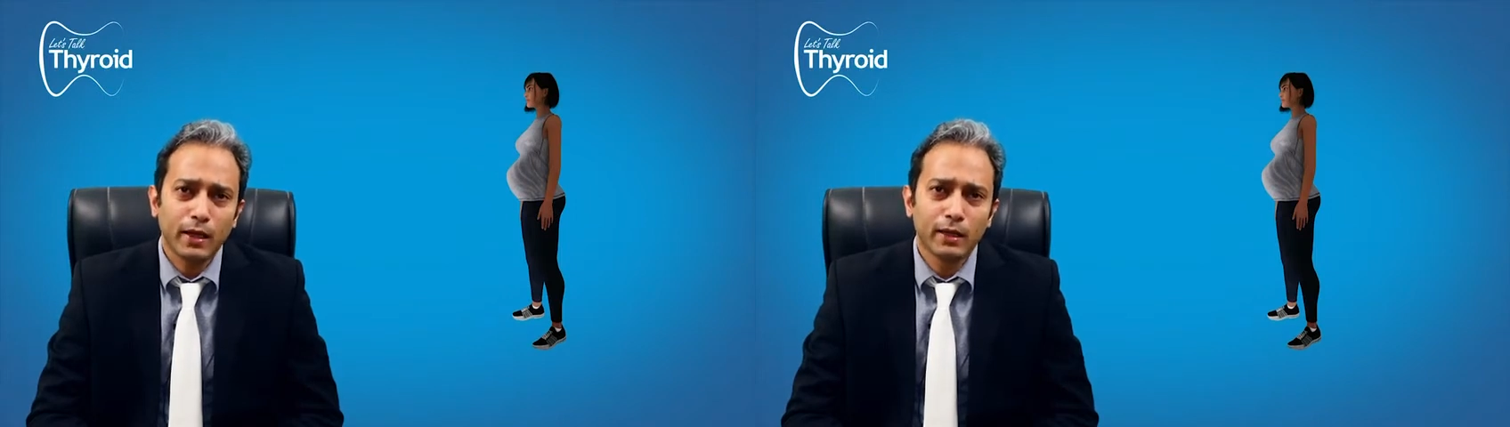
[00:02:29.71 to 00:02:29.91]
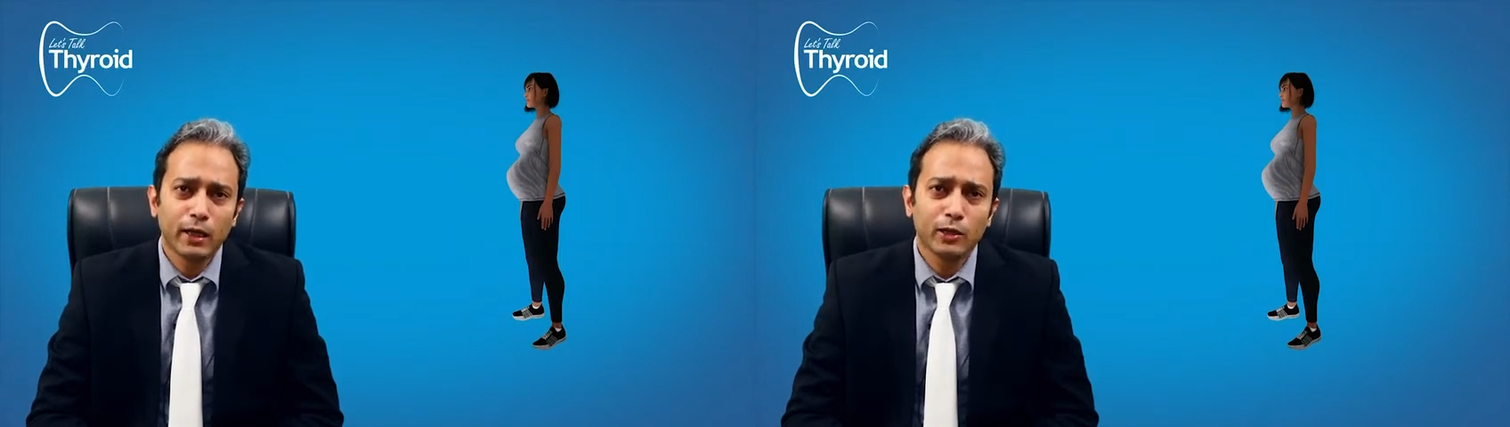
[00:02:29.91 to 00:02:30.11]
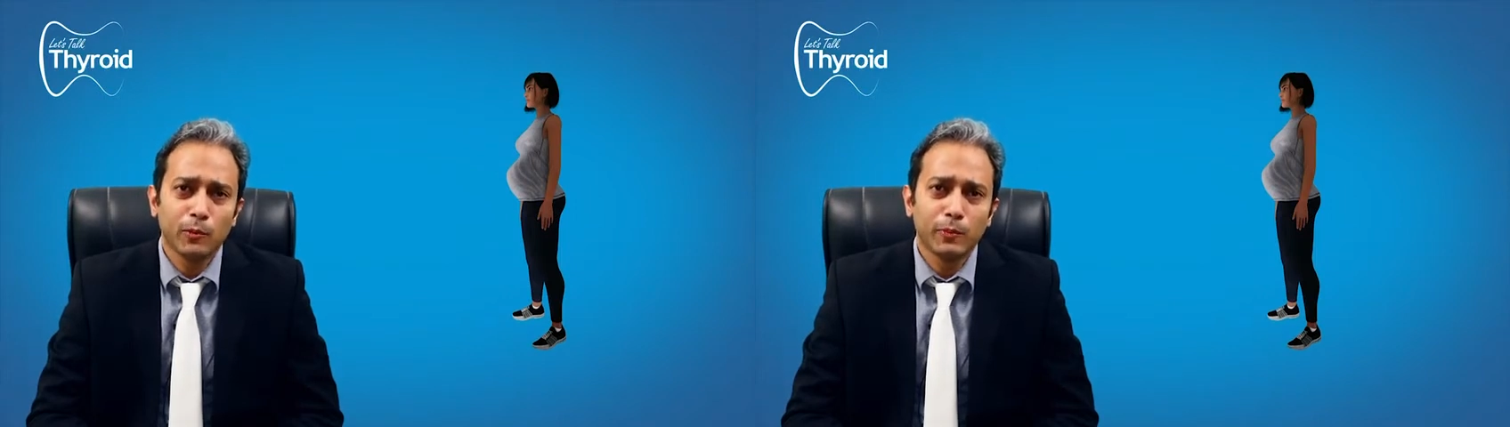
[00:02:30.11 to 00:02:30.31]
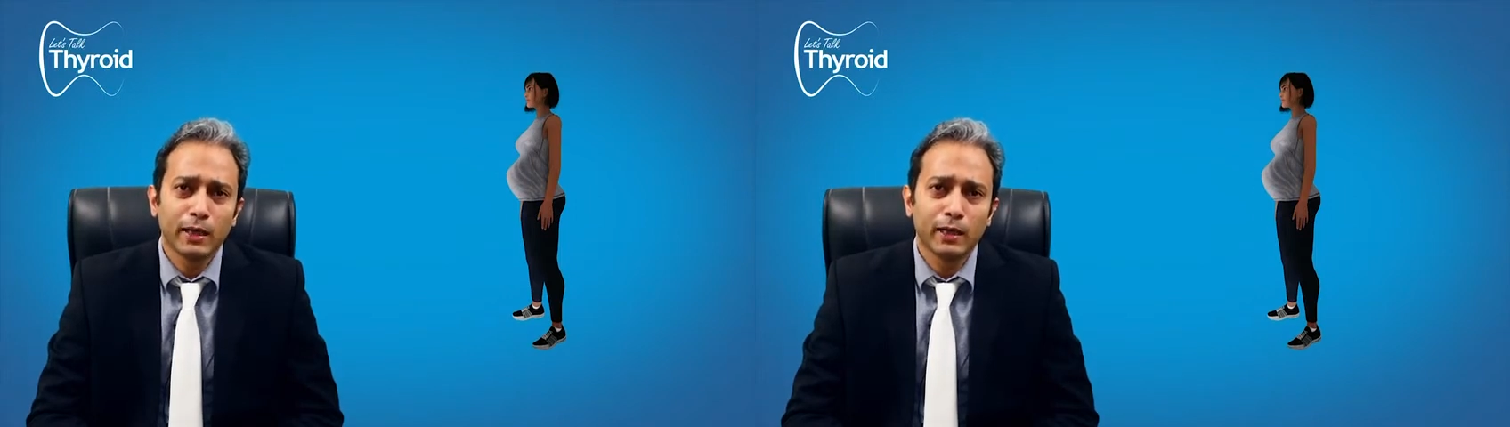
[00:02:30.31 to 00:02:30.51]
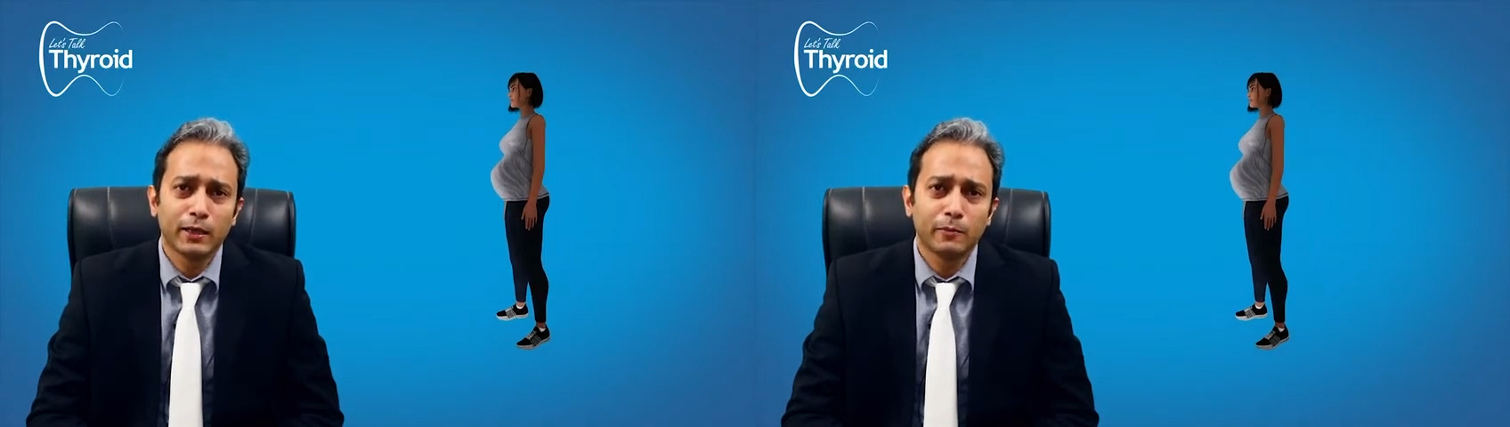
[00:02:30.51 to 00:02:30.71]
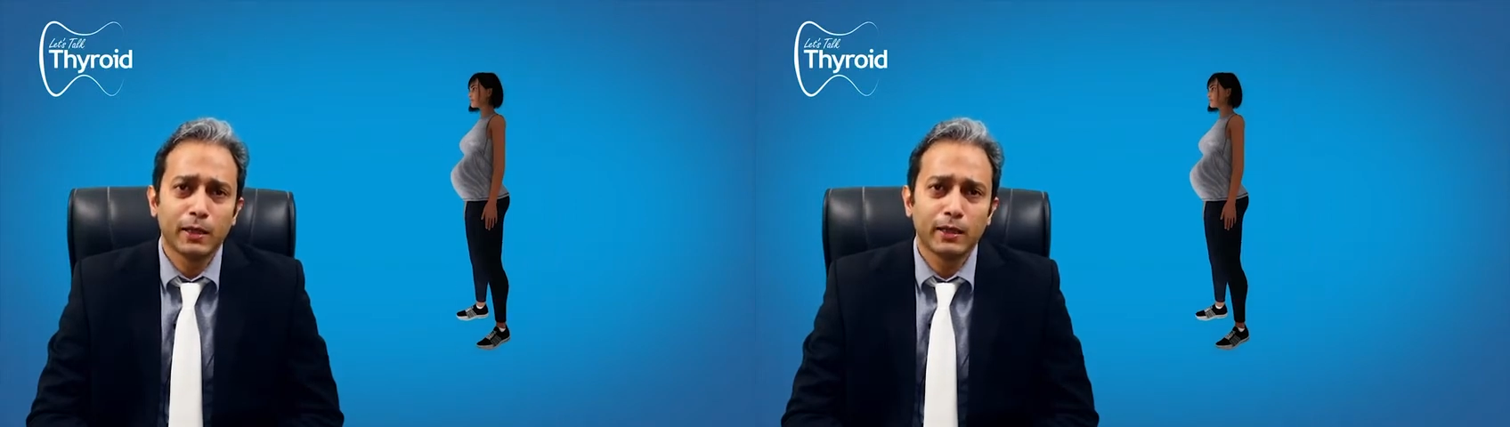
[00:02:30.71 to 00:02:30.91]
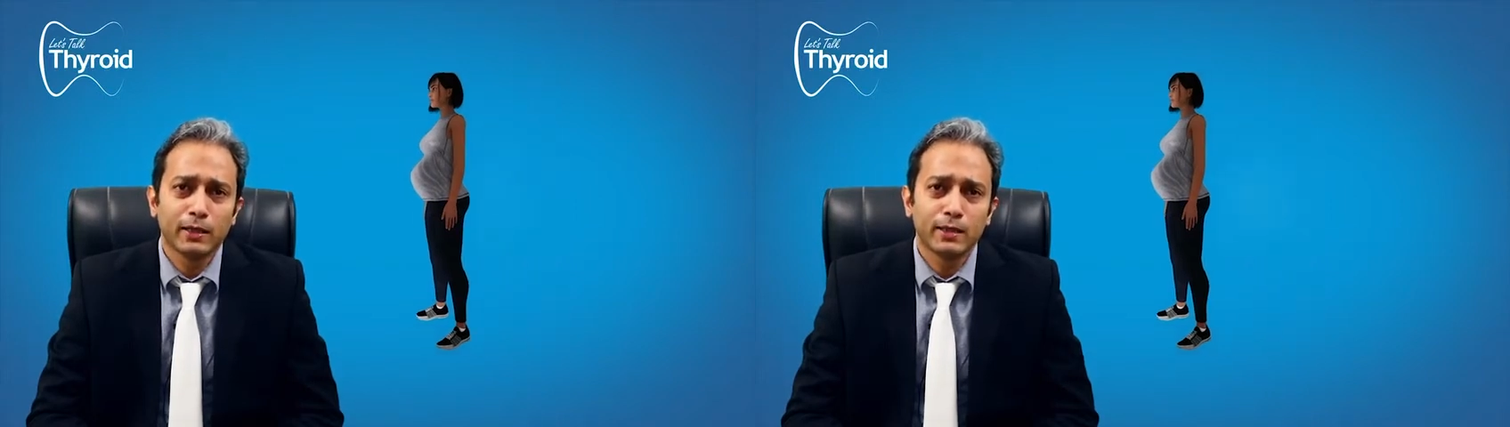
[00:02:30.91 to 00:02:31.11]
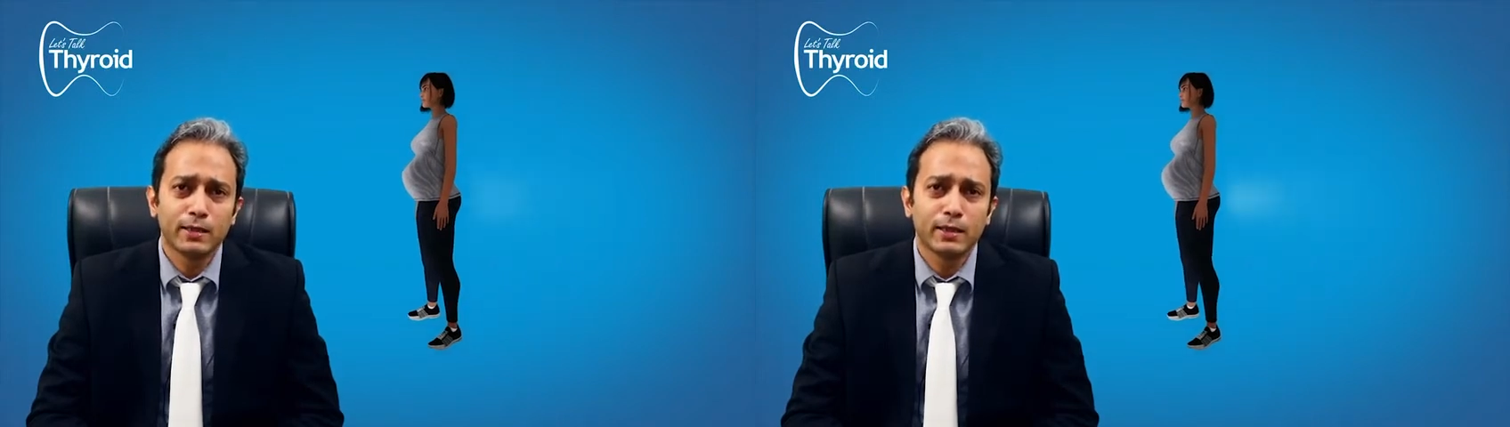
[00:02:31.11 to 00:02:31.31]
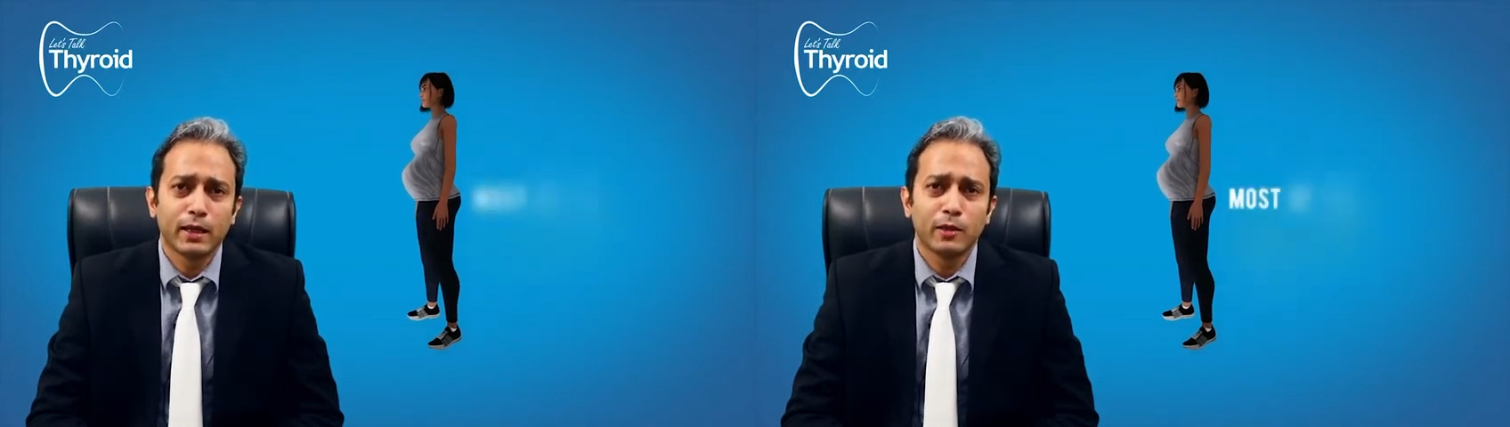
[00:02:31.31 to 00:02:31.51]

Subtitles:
an uncomplicated pregnancy,